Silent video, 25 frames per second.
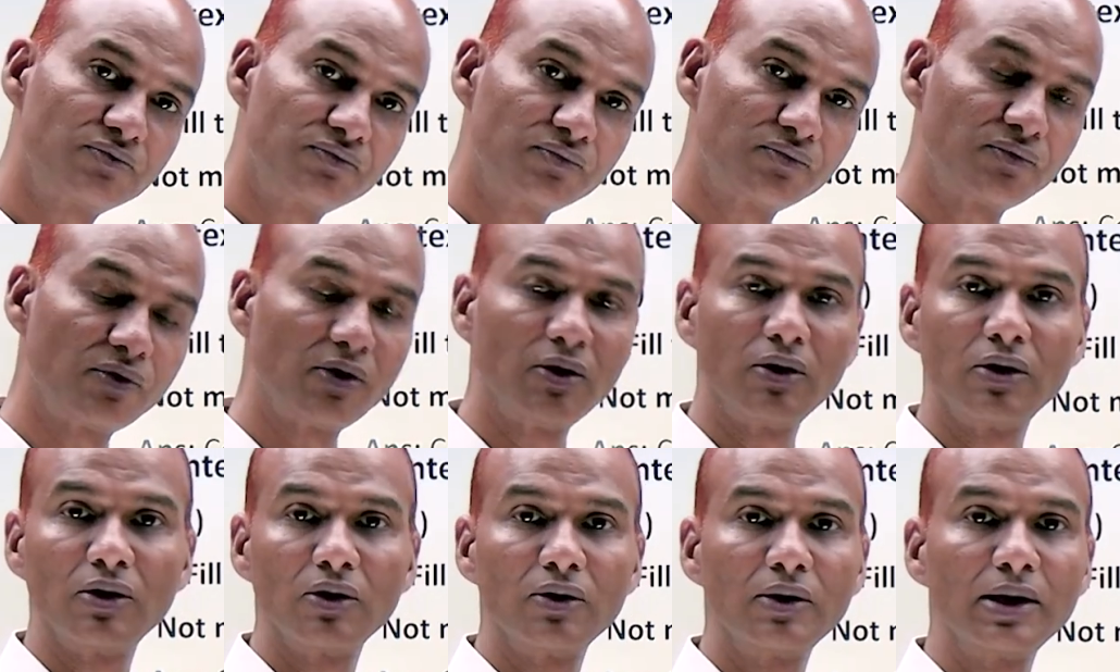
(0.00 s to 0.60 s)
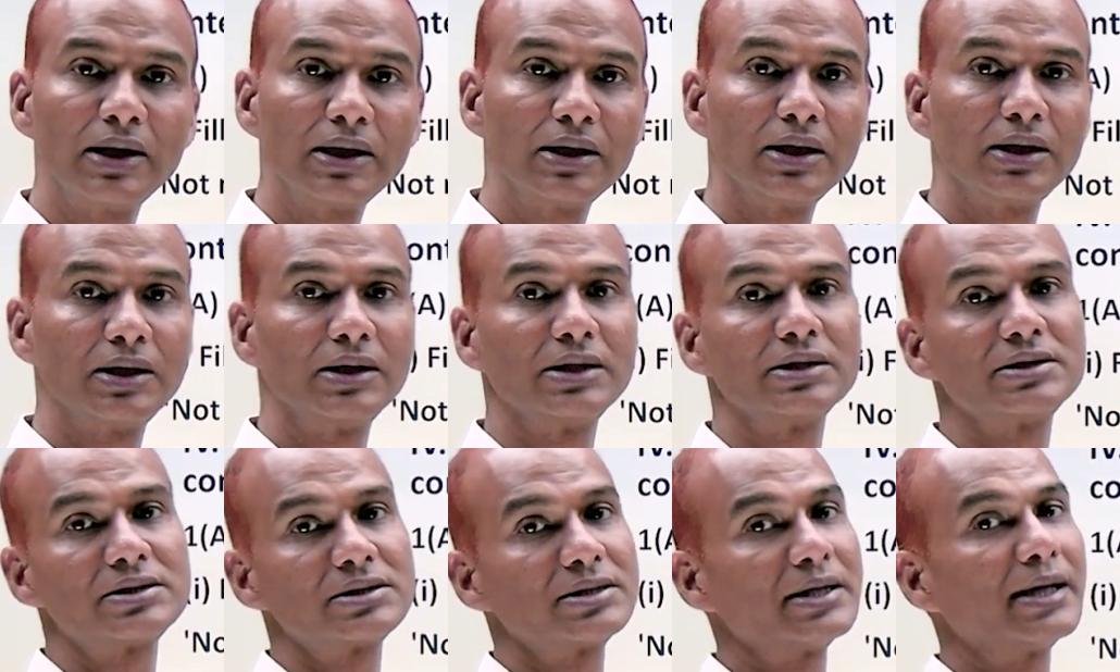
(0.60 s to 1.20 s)
follow and
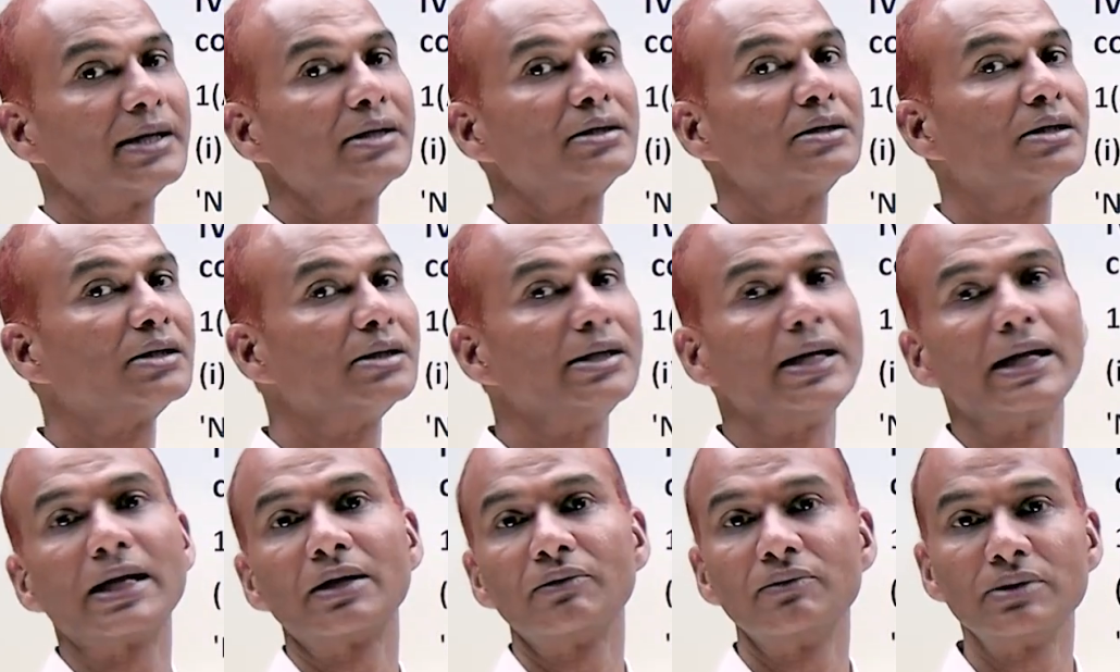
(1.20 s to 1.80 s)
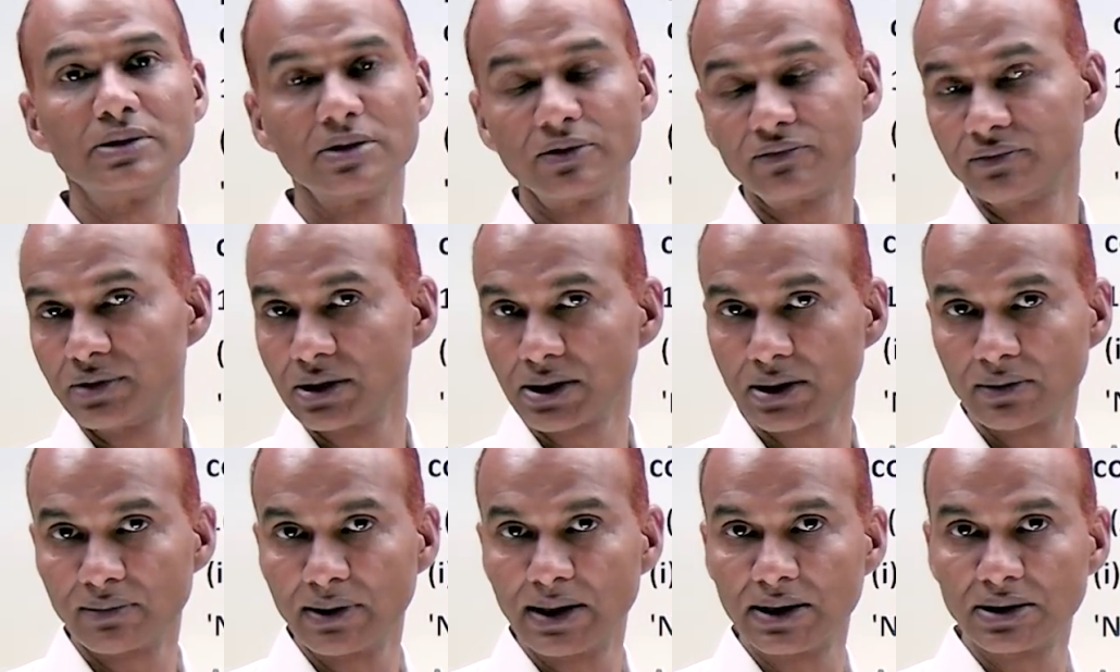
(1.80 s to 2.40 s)
understand the language of
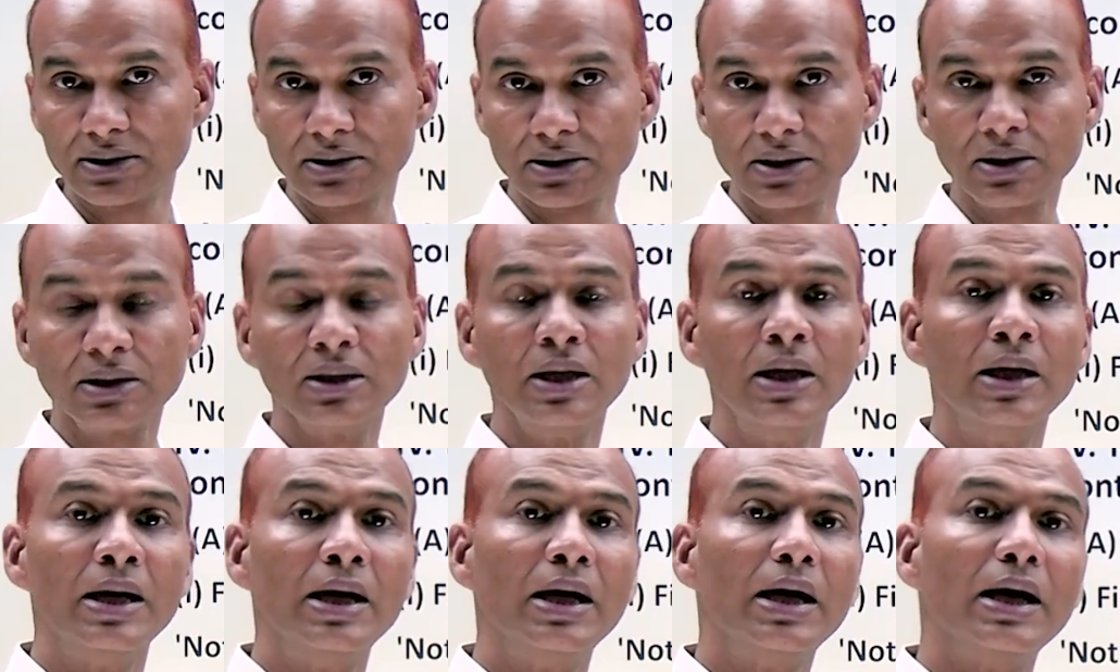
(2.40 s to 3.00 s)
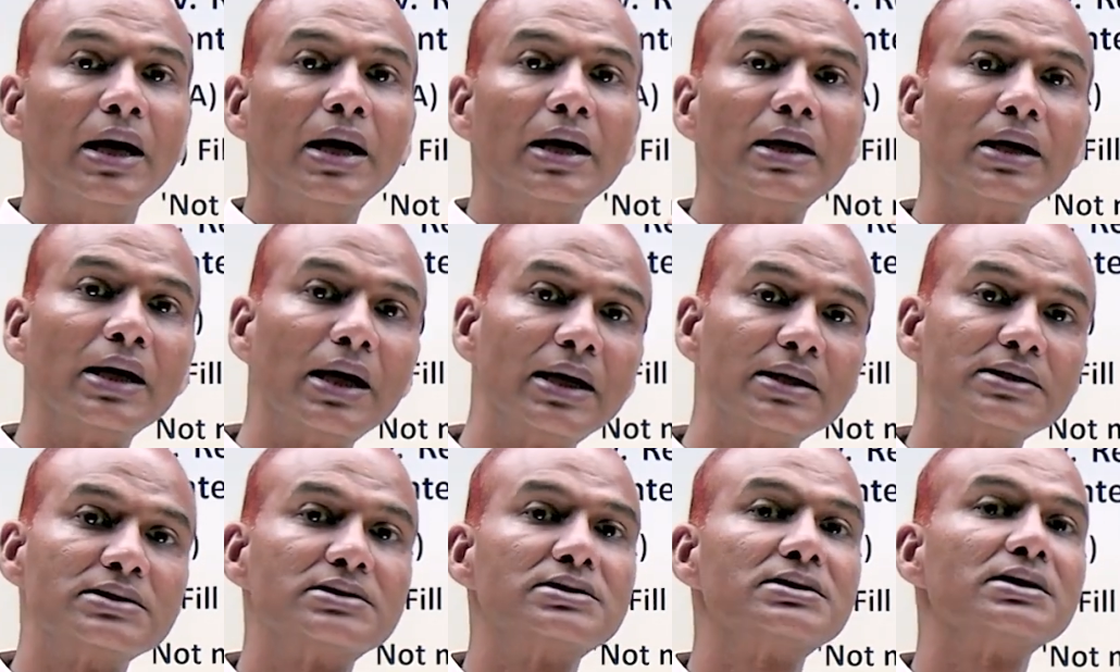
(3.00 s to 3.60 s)
the question and
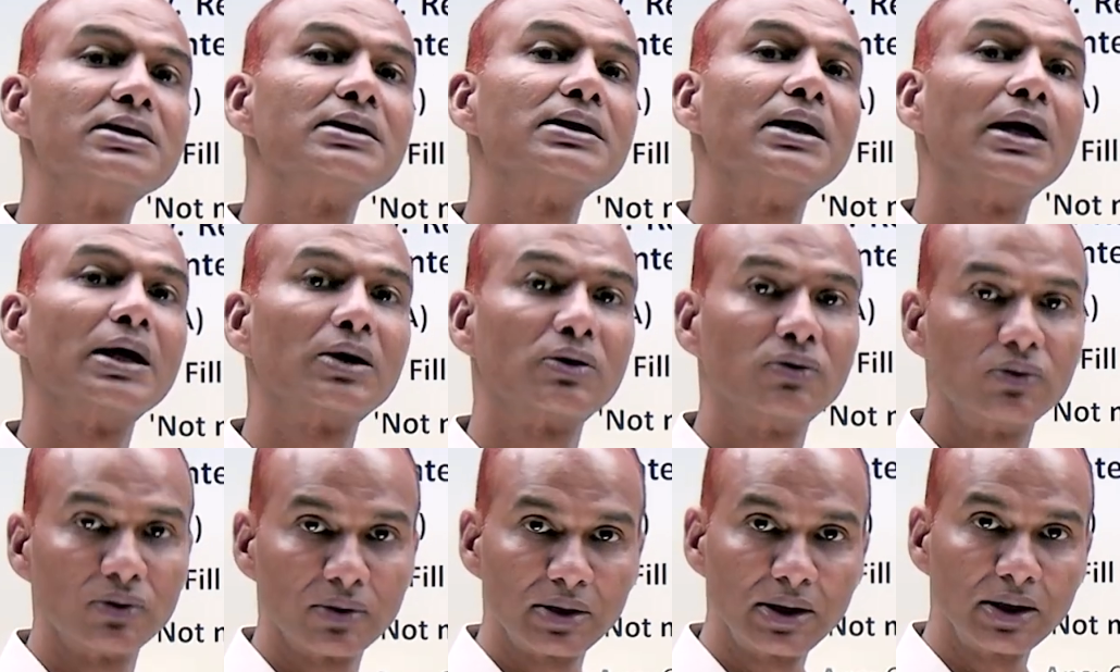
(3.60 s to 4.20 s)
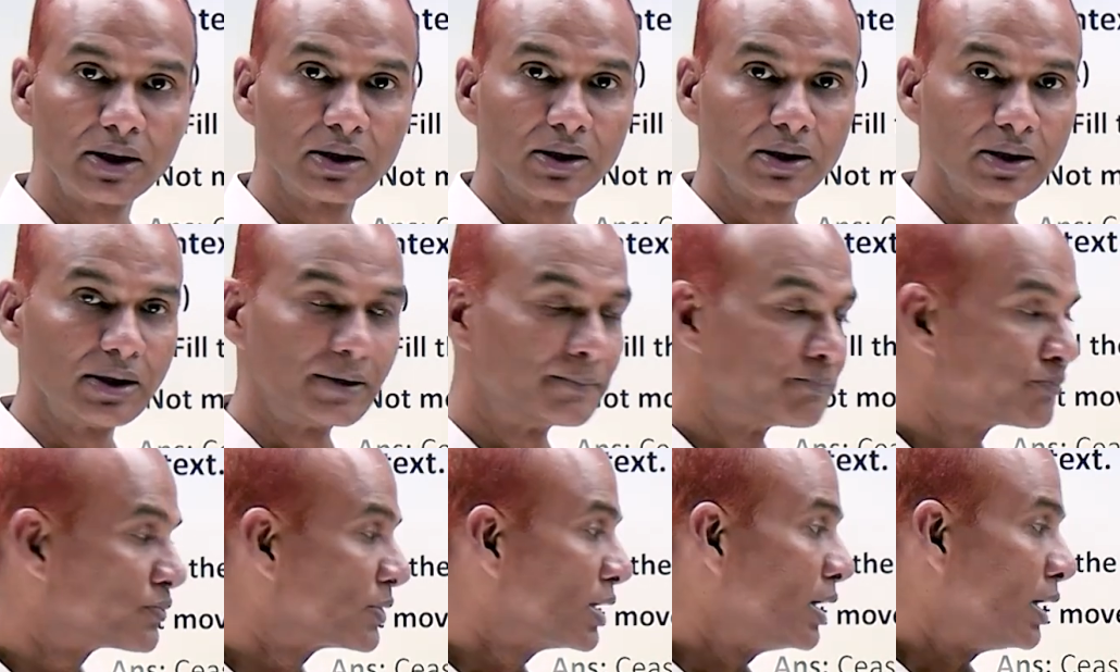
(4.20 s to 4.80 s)
answer accordingly.